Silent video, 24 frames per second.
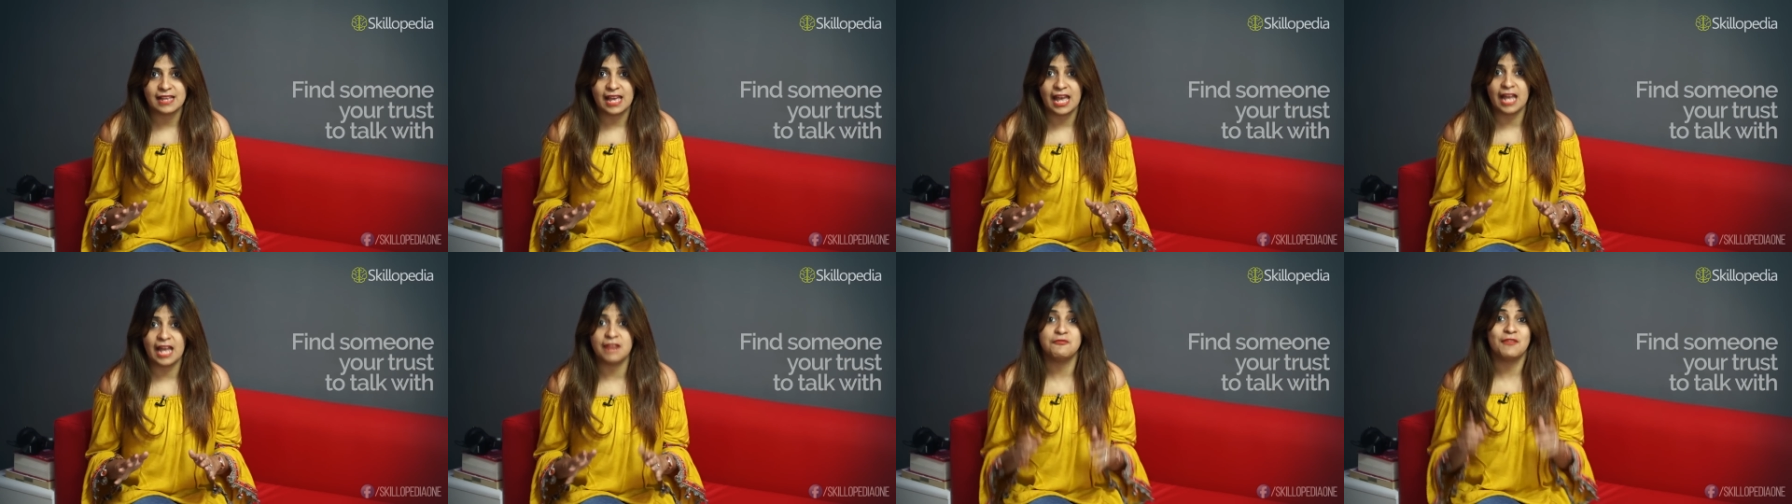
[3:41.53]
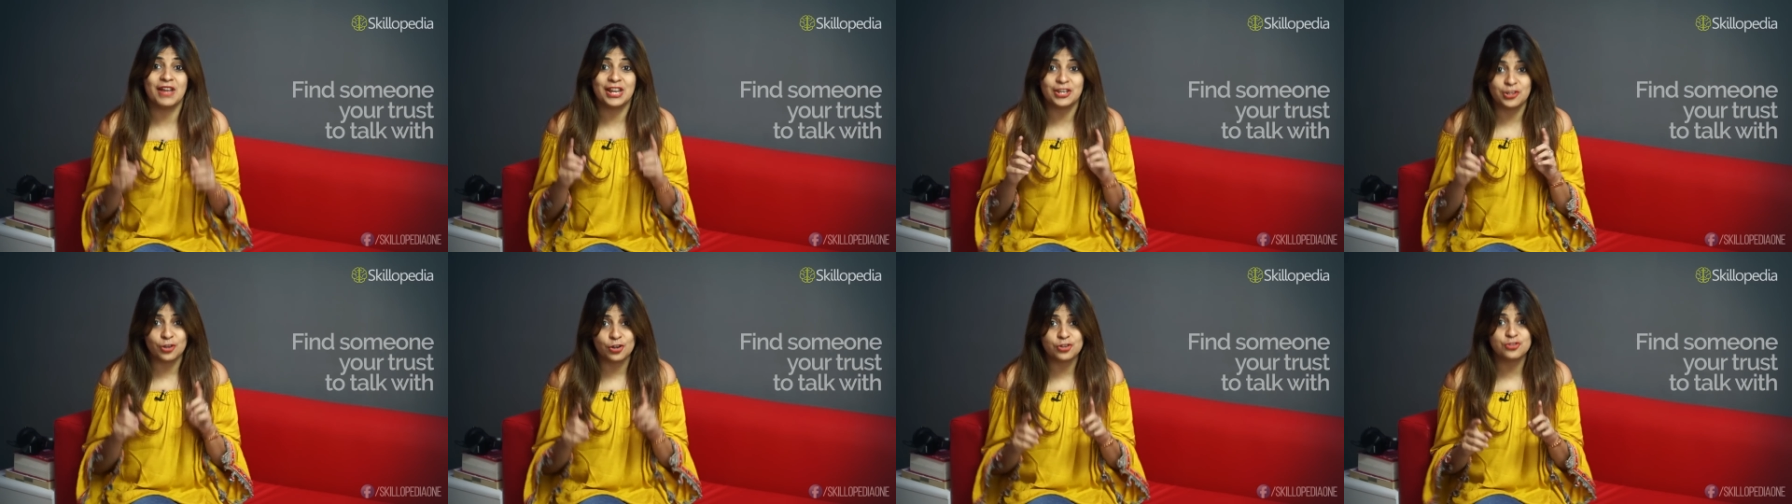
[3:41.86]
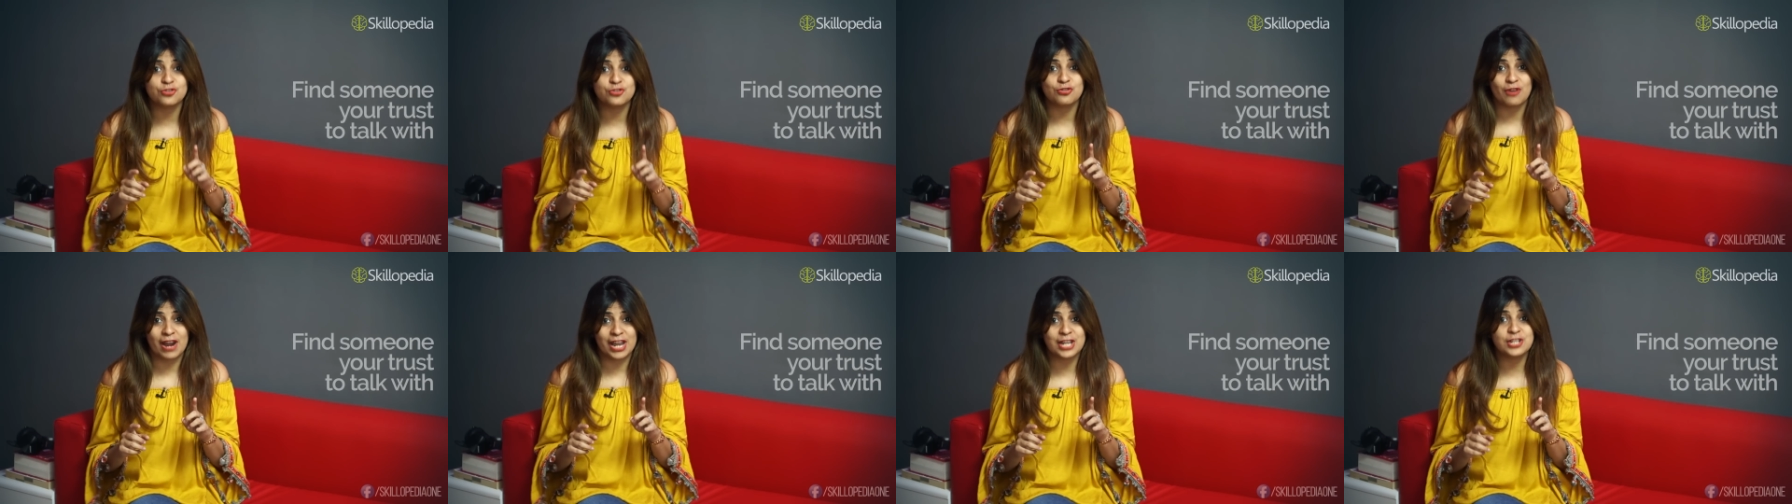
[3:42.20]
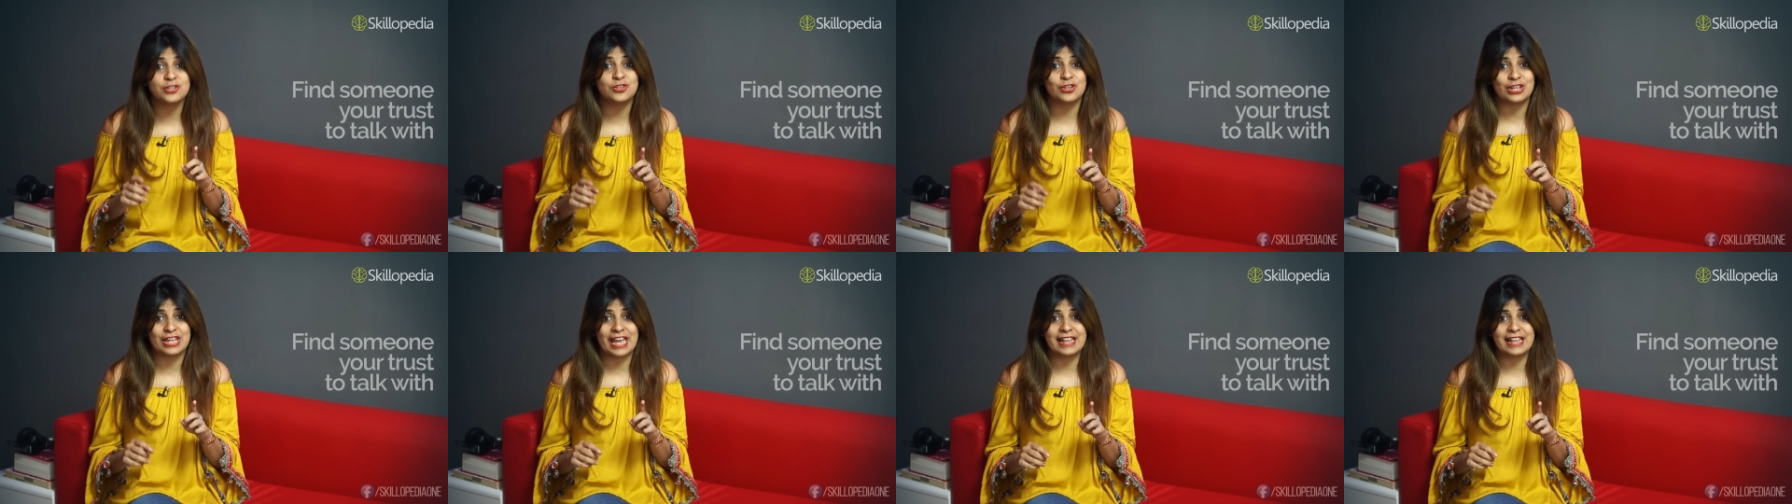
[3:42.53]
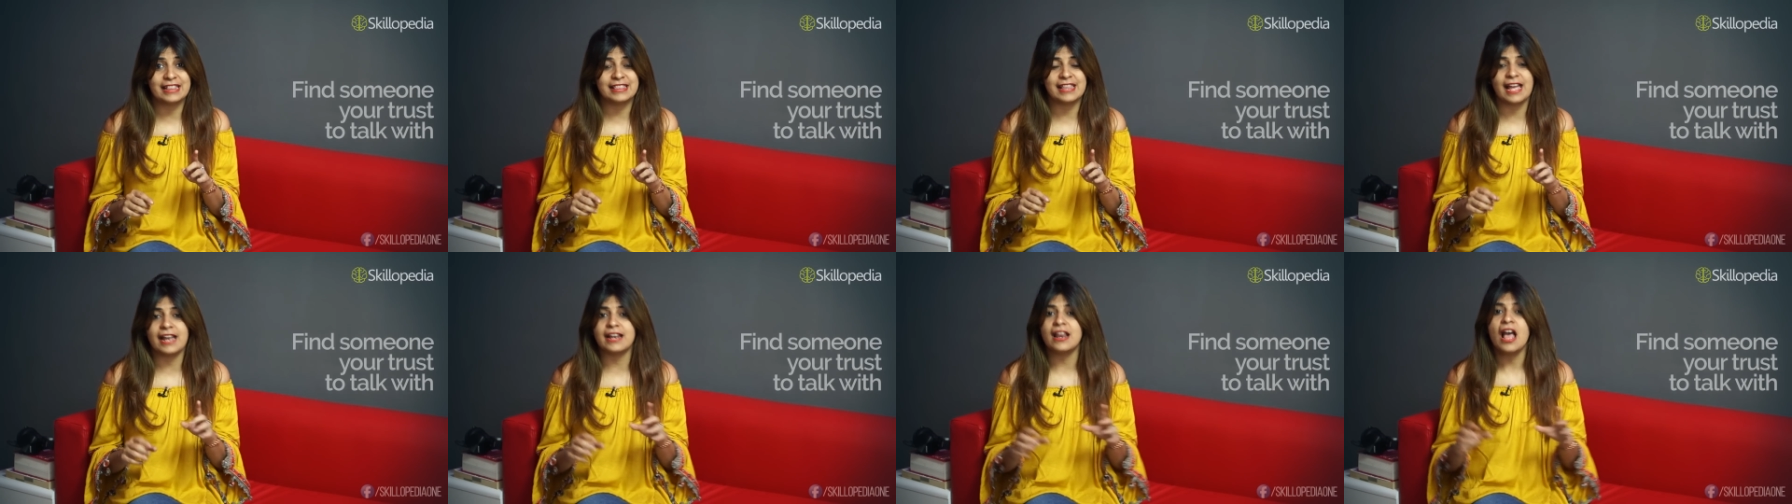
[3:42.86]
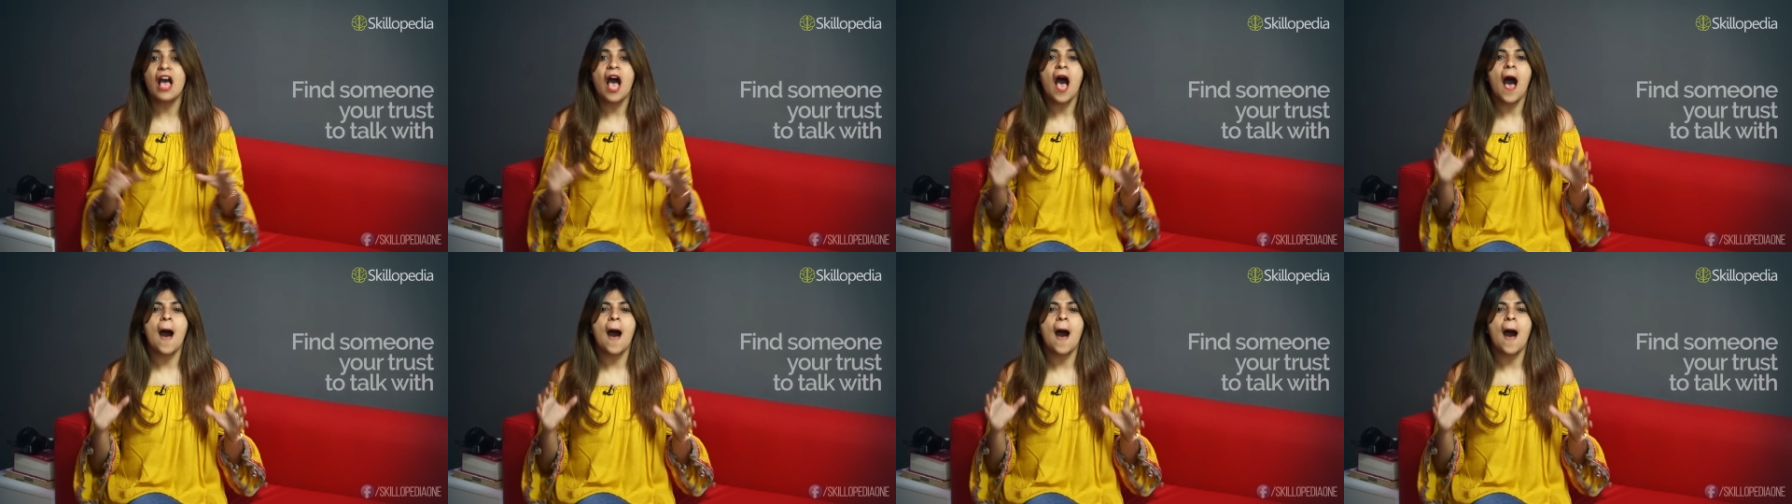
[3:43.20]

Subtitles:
And when you're trying to get that